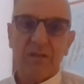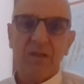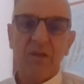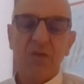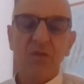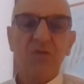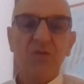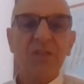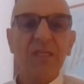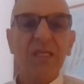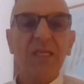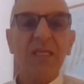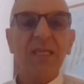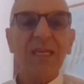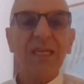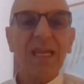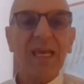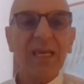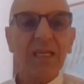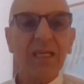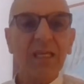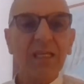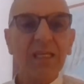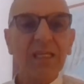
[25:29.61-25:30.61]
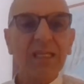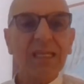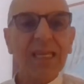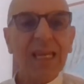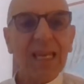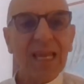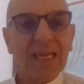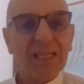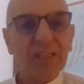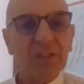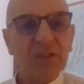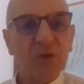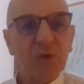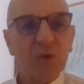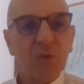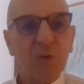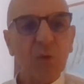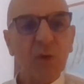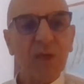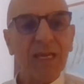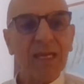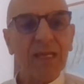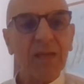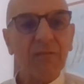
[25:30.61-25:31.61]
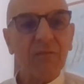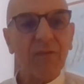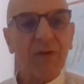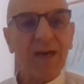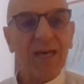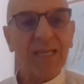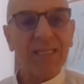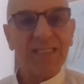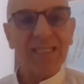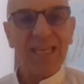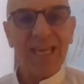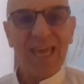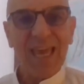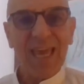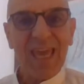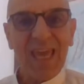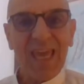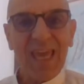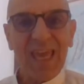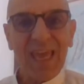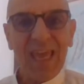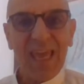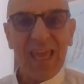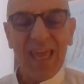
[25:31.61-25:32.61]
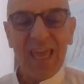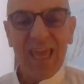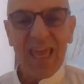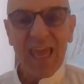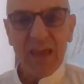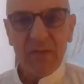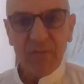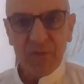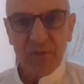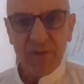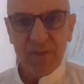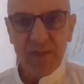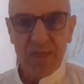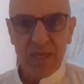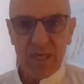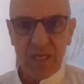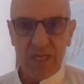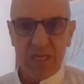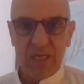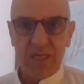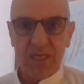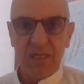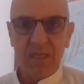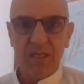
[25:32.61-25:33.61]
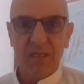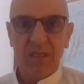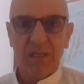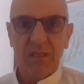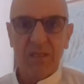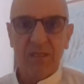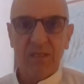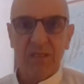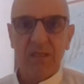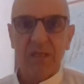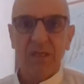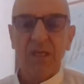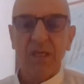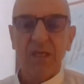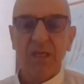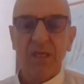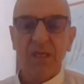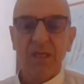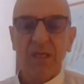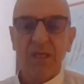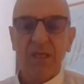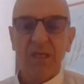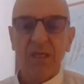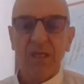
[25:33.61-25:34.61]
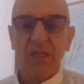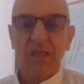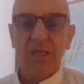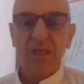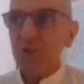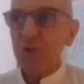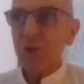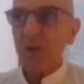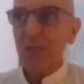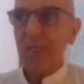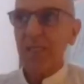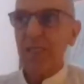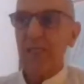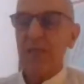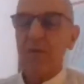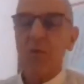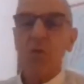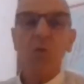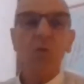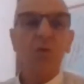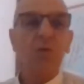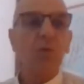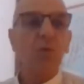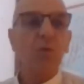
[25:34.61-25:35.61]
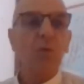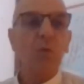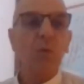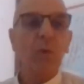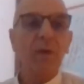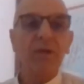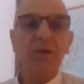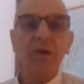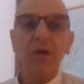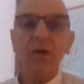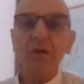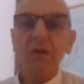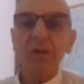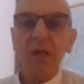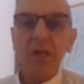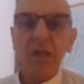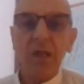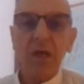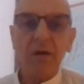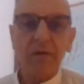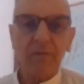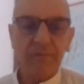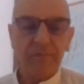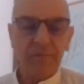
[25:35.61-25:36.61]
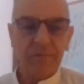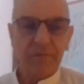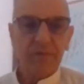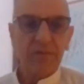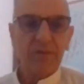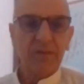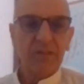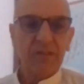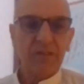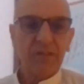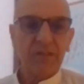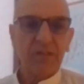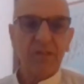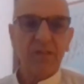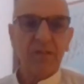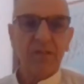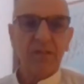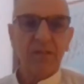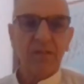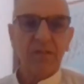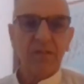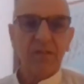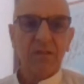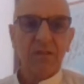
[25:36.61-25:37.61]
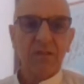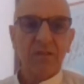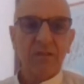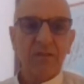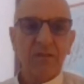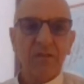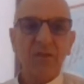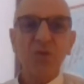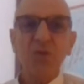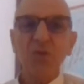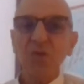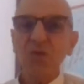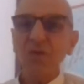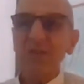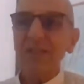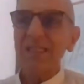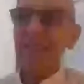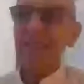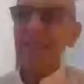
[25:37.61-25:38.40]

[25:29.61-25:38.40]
You see, in nature we can find everything. Actually, when you're in love, you don't